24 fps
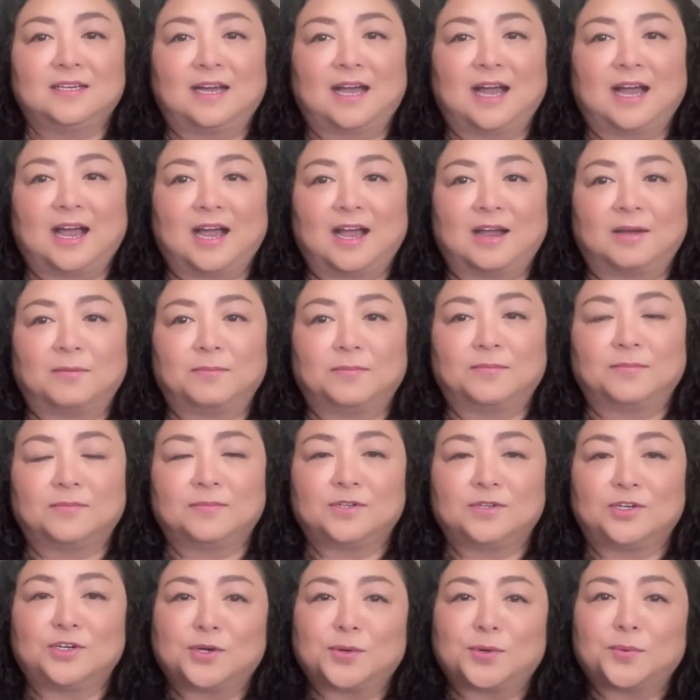
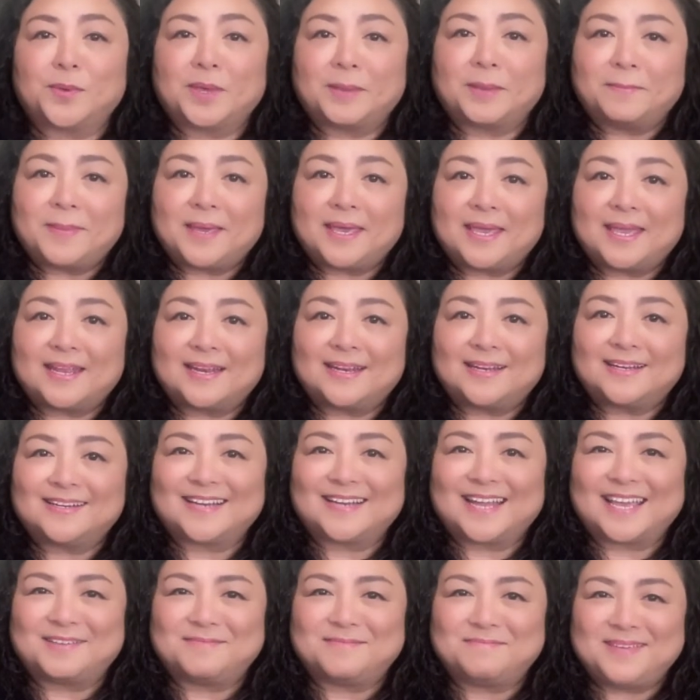Or women
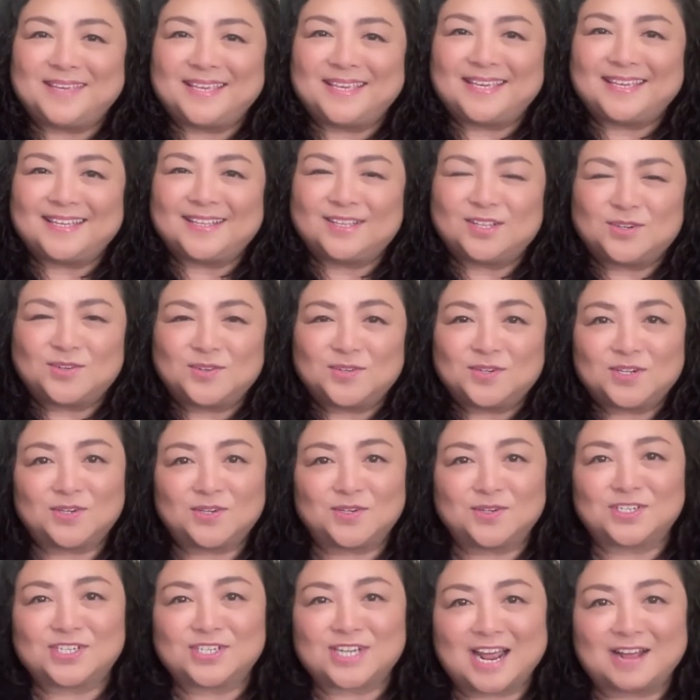like me, don't
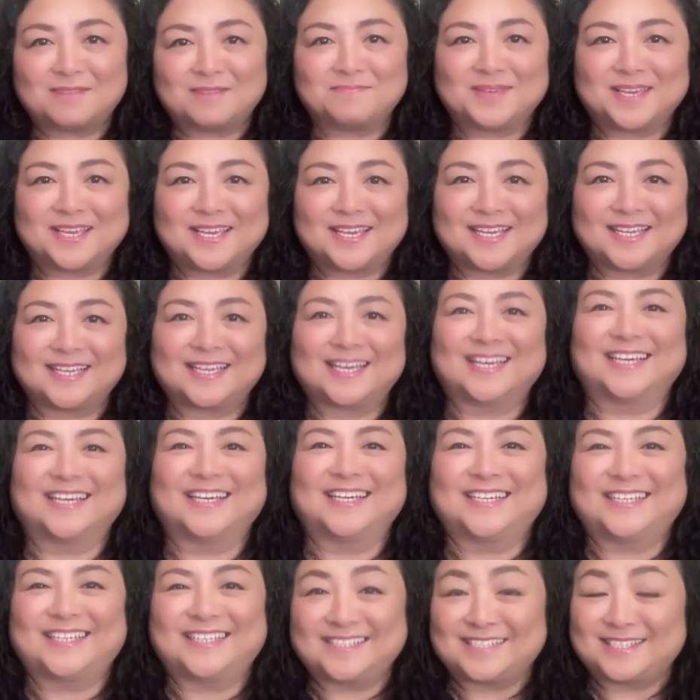go shopping.
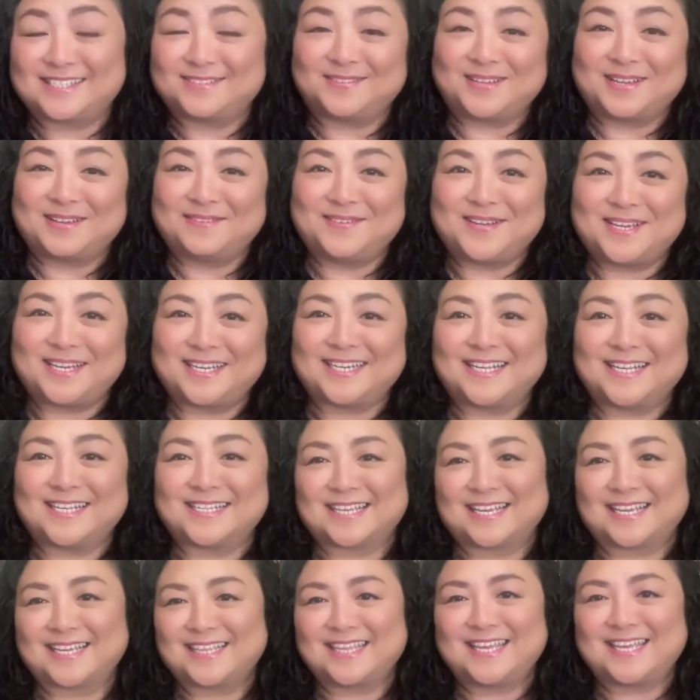It's my
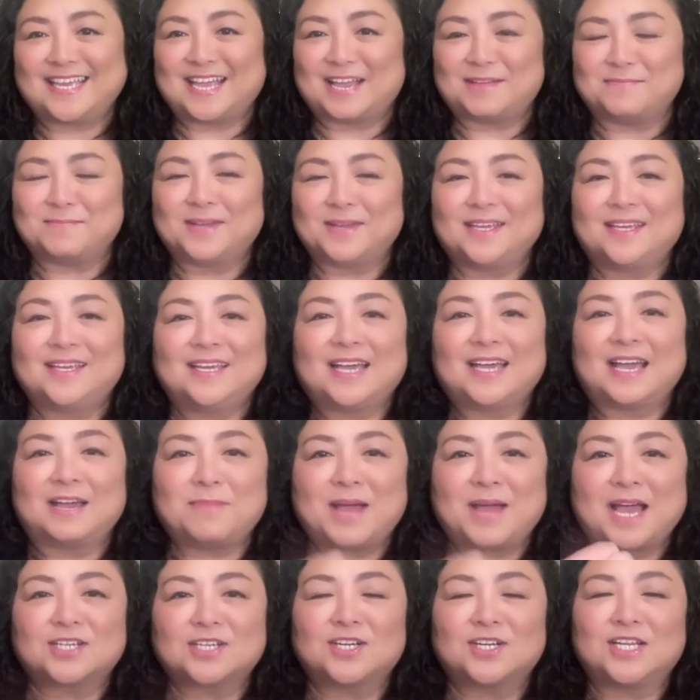weakness. I think I'm
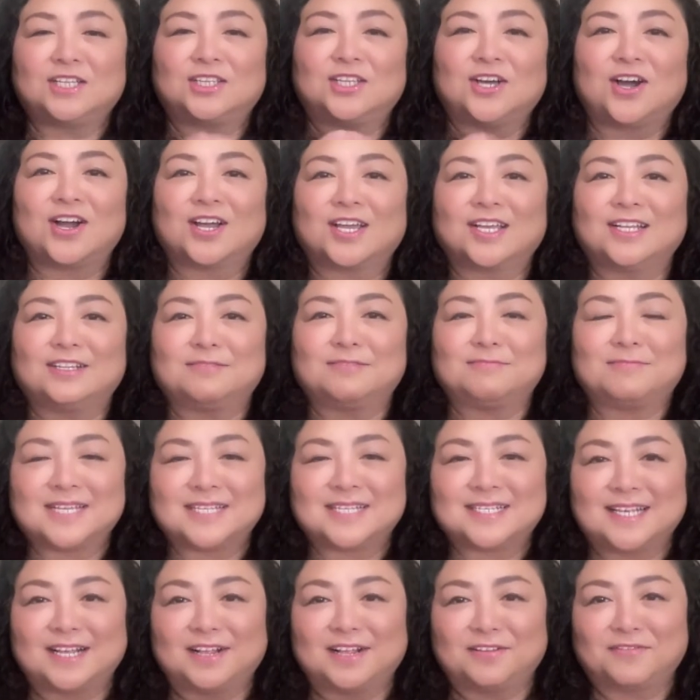actually talking to
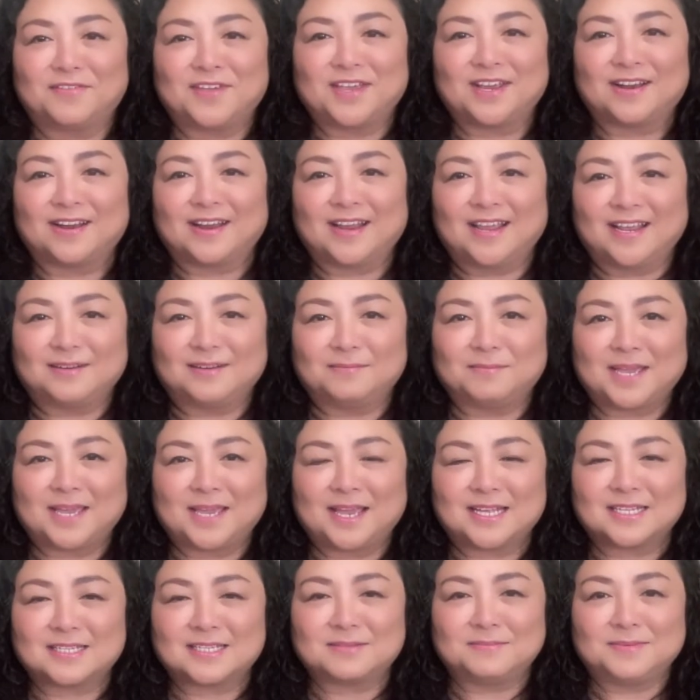myself here, and my
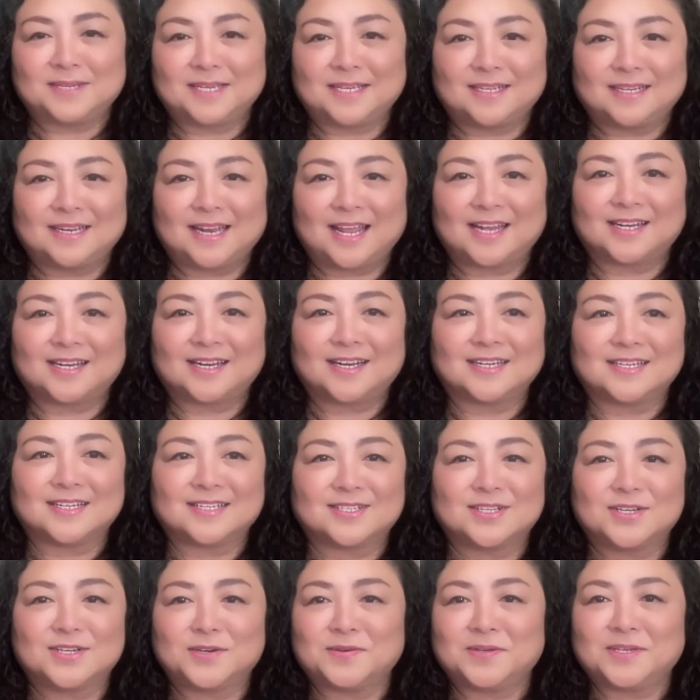husband Leonard is
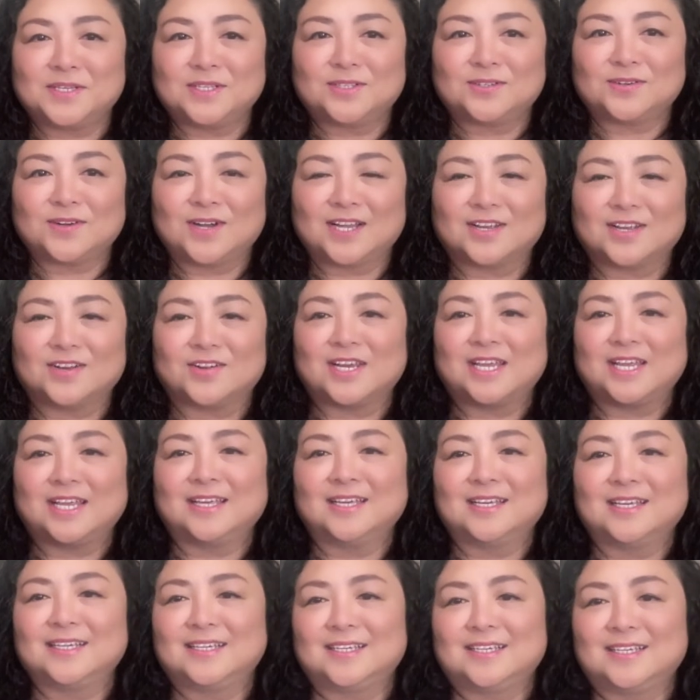going to agree.
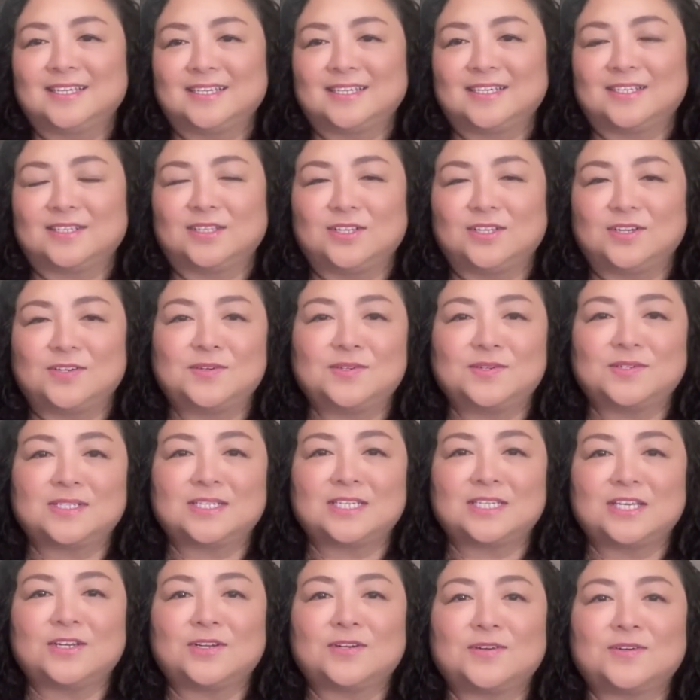Don't,
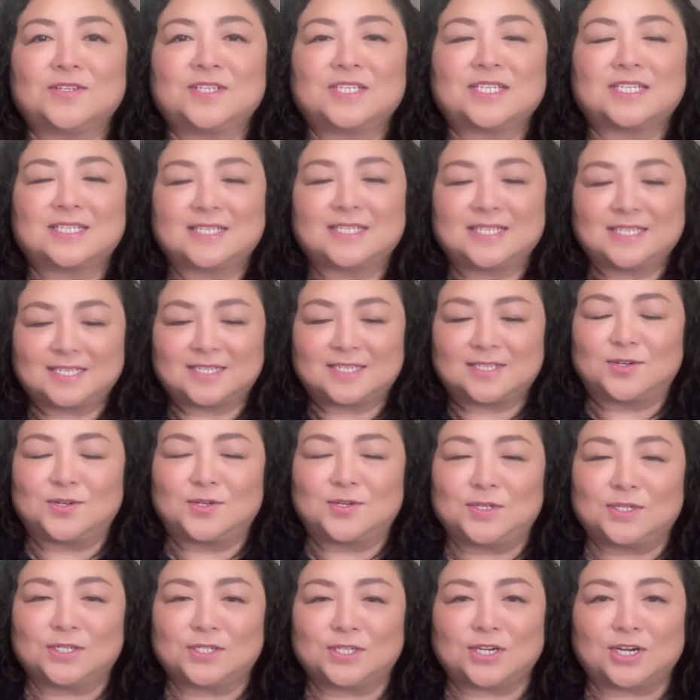just
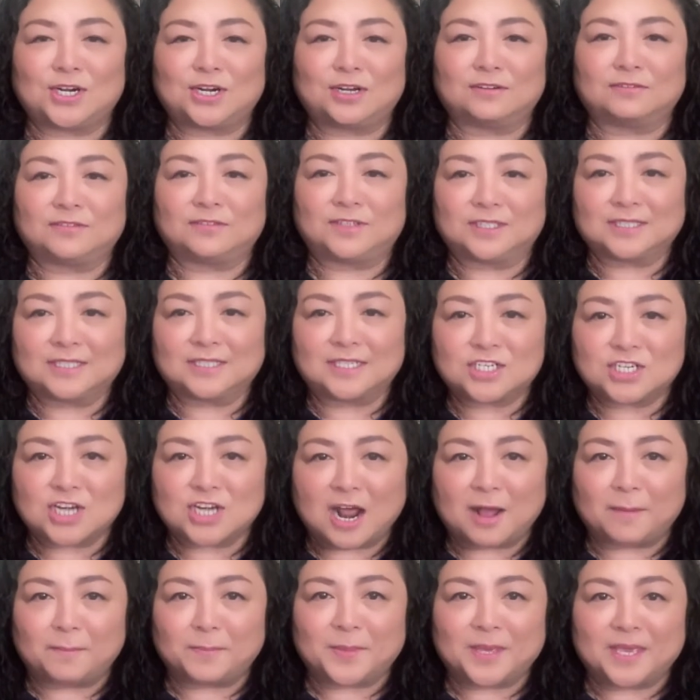hold off on the
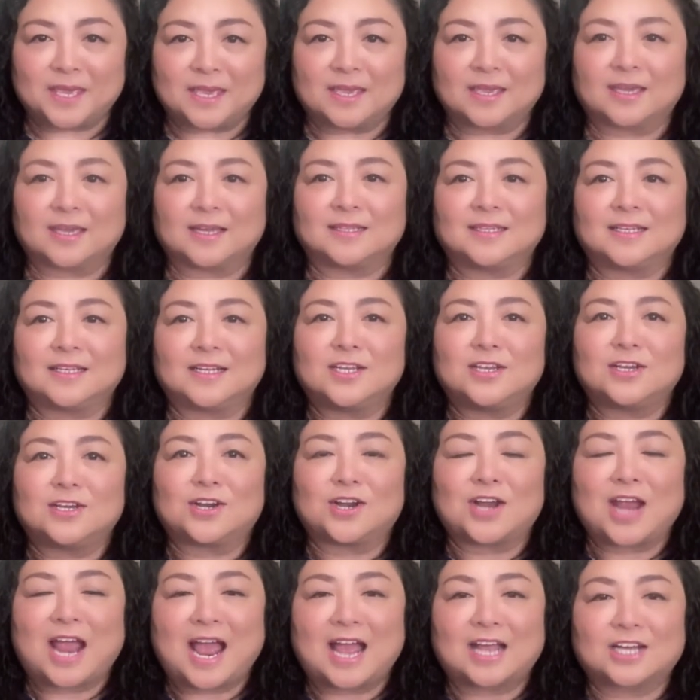shopping until
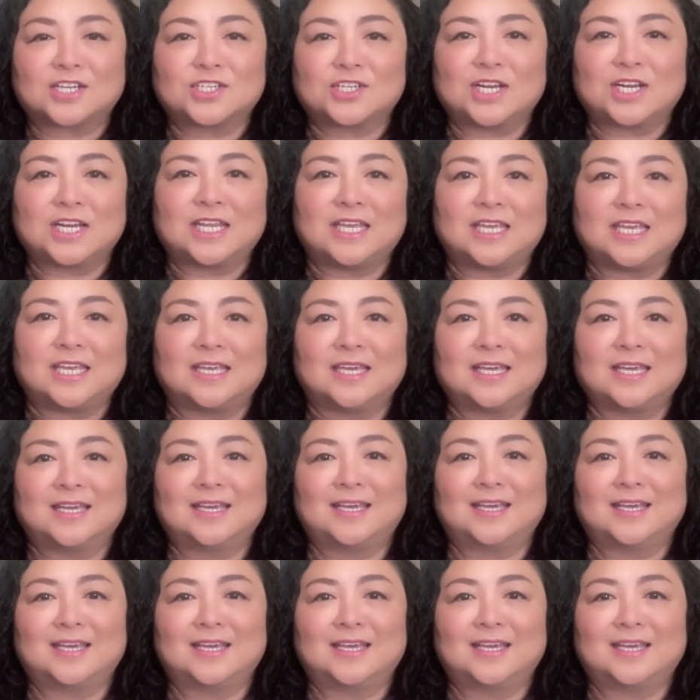you're actually